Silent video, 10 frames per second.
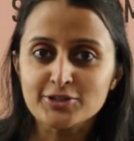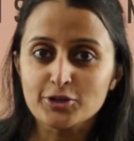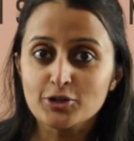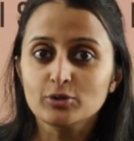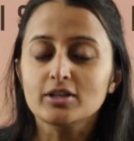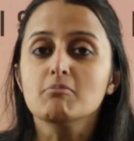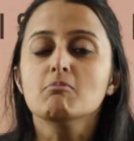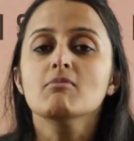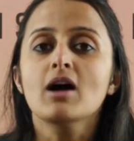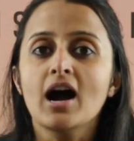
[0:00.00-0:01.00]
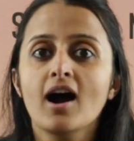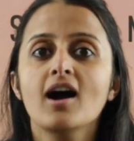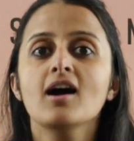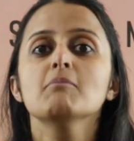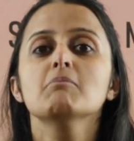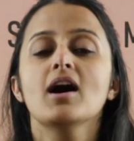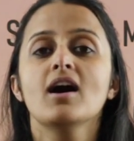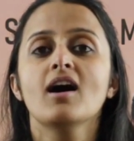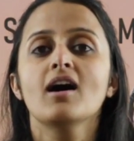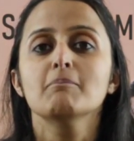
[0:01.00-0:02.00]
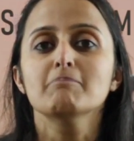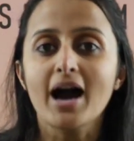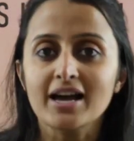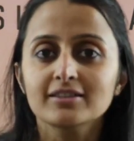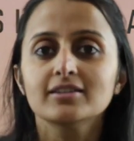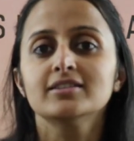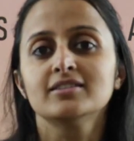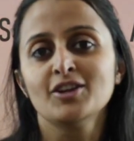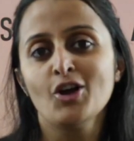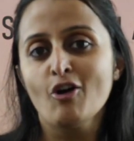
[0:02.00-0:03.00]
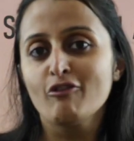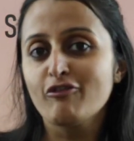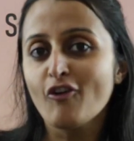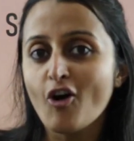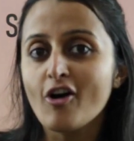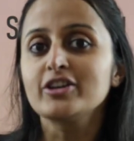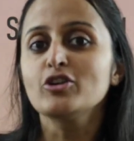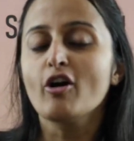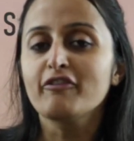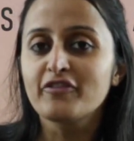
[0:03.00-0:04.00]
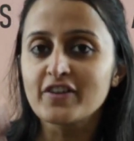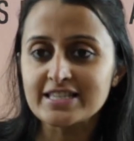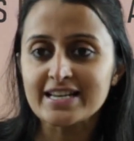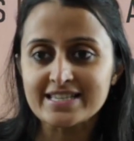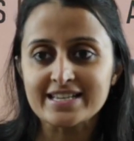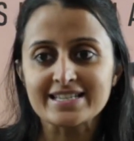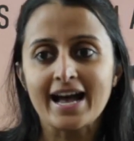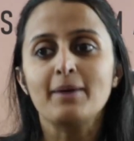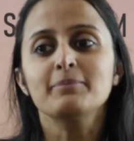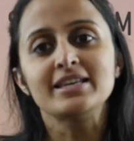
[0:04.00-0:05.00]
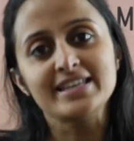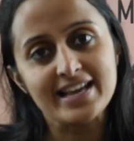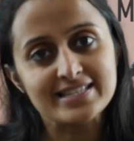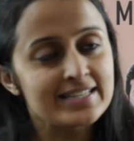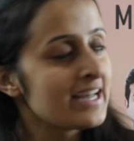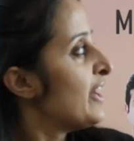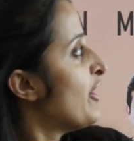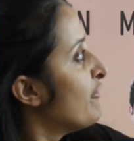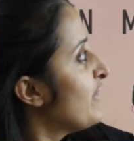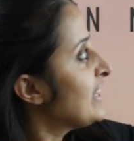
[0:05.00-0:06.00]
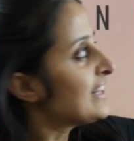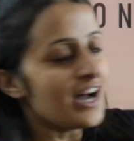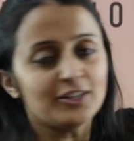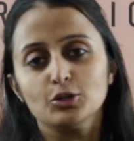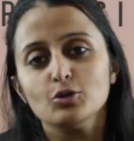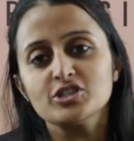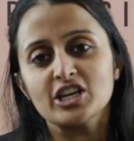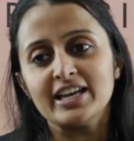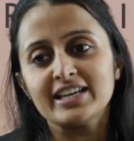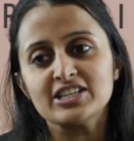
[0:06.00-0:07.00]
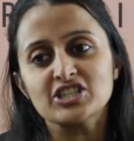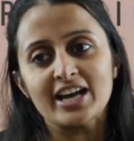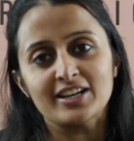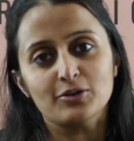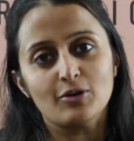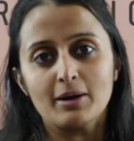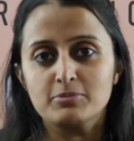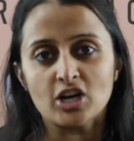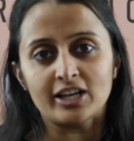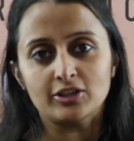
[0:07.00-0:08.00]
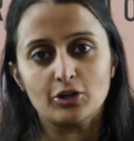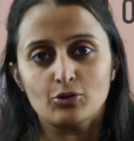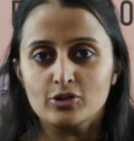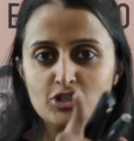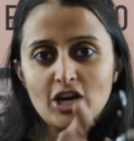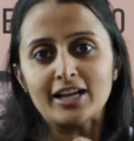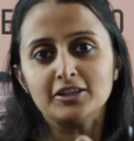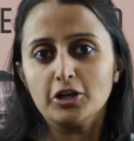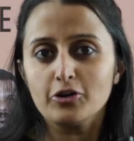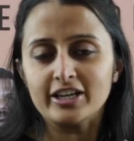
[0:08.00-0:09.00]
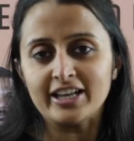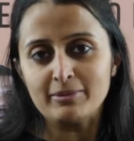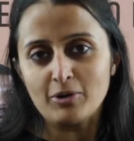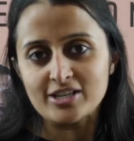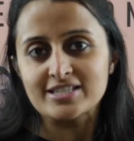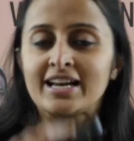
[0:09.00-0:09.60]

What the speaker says: to you the Maha Marathon for your physics exam. Yes, Vedantu J ki channel ko aap jante ho. Jante ho ki nahi boss?